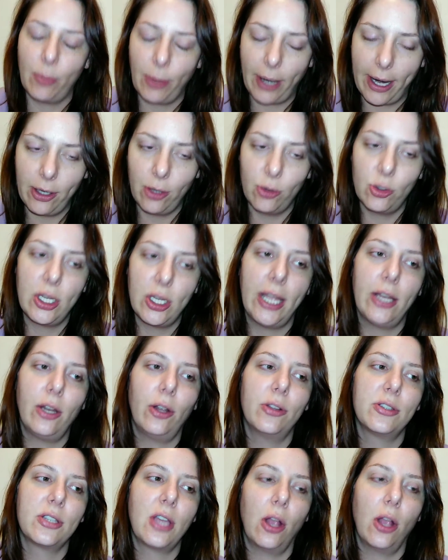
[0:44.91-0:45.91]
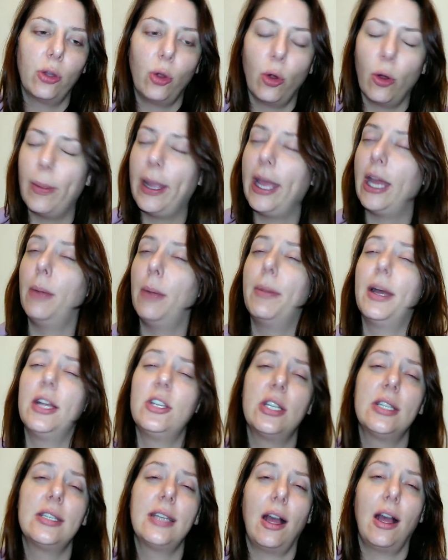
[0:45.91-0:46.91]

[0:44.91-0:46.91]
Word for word: brand new channel. It's called Gourmet on a Budget.